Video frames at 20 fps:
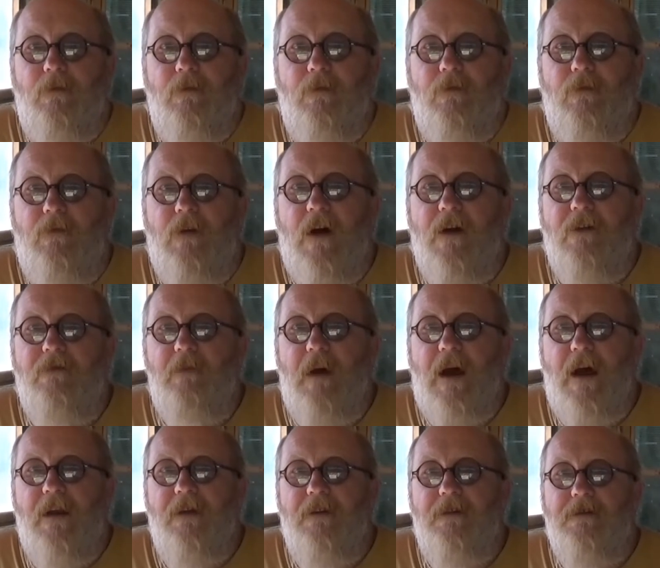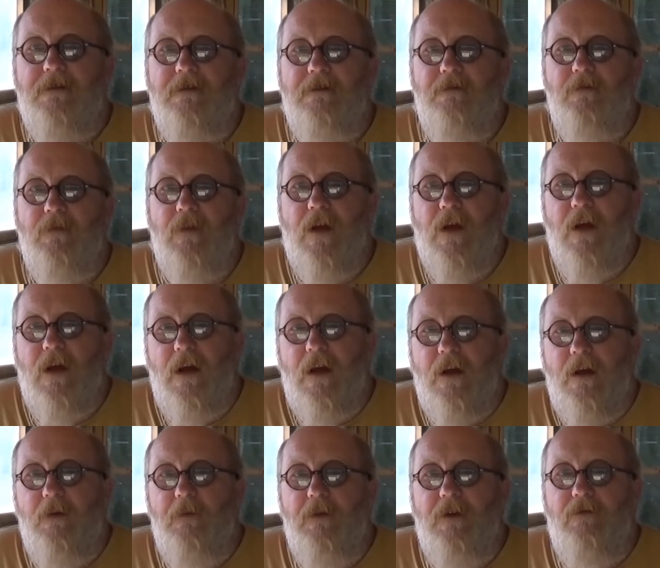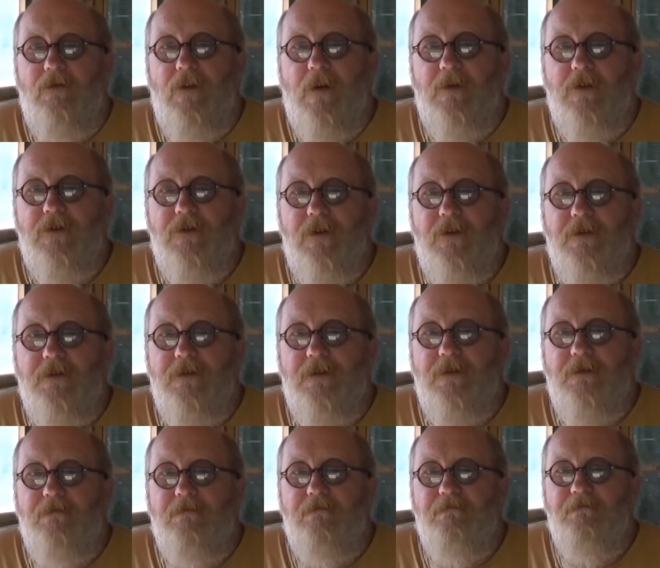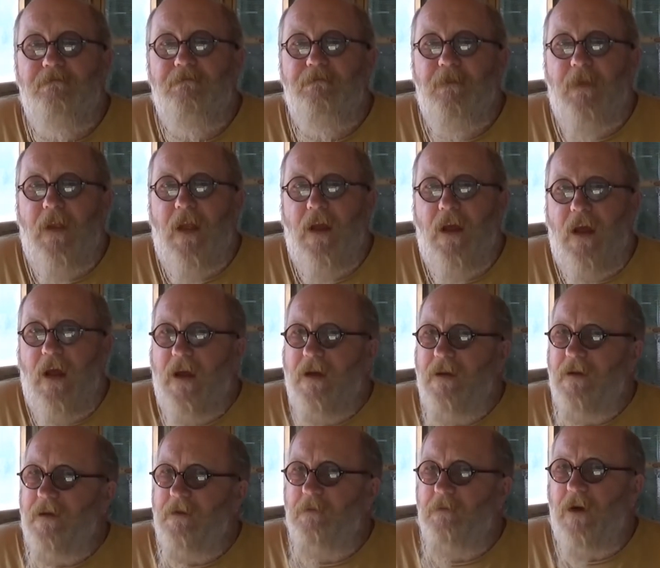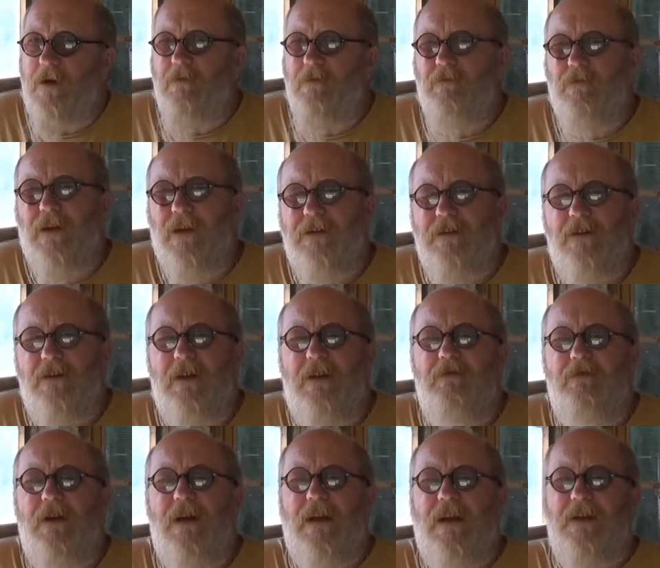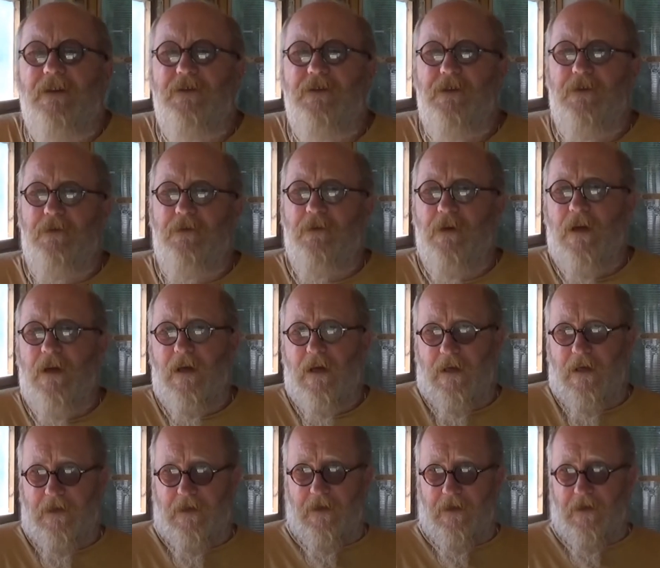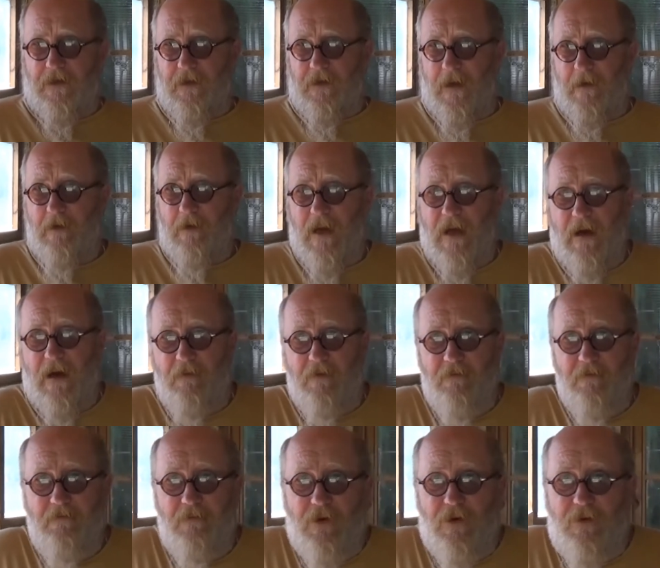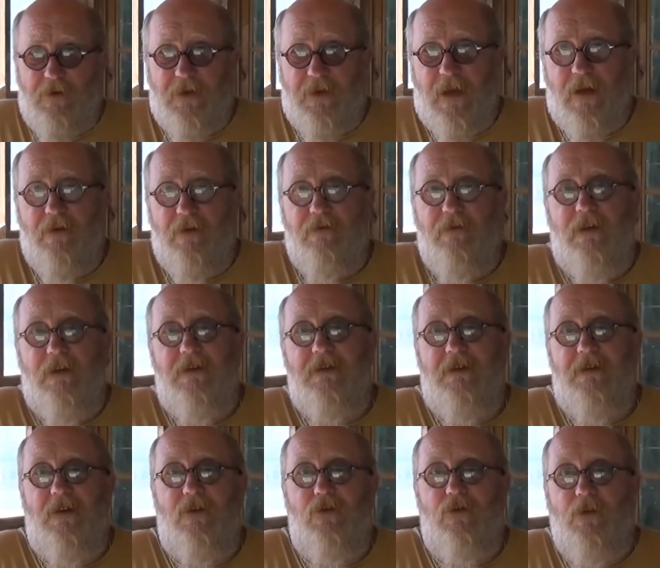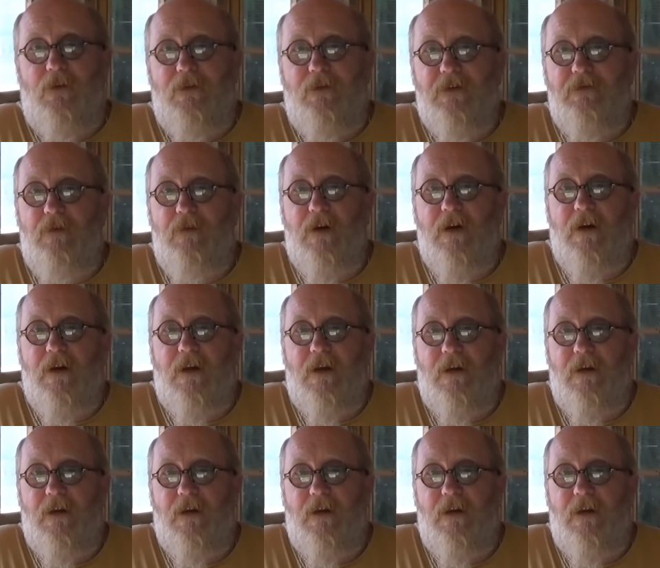5 bands. It would be Robert Johnson, anything by him, but there's only really 2. It's a double album box set of all of his work,